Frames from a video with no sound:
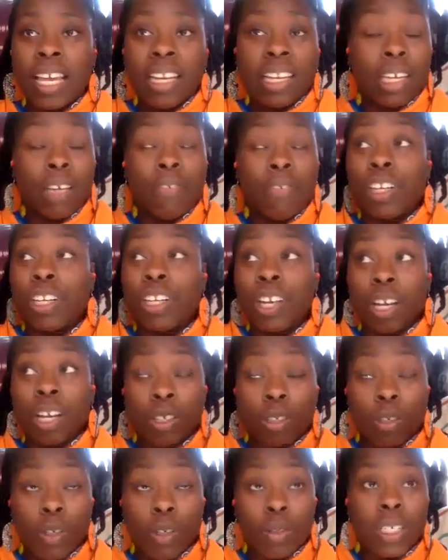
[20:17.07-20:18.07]
and even young
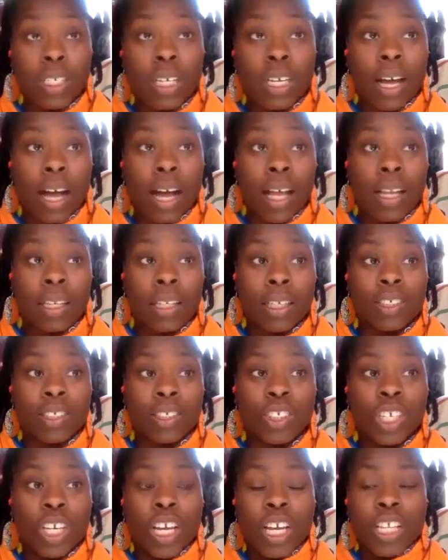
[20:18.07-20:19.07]
adults in
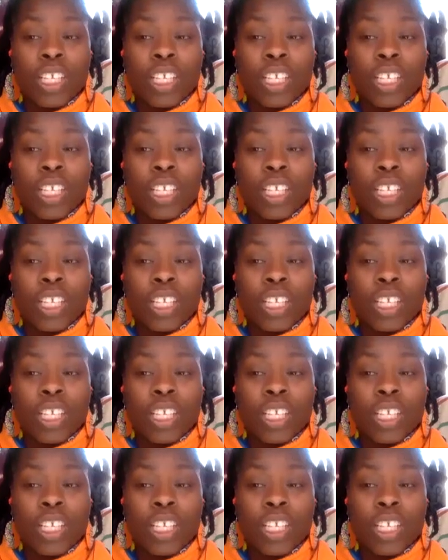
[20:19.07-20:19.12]
college.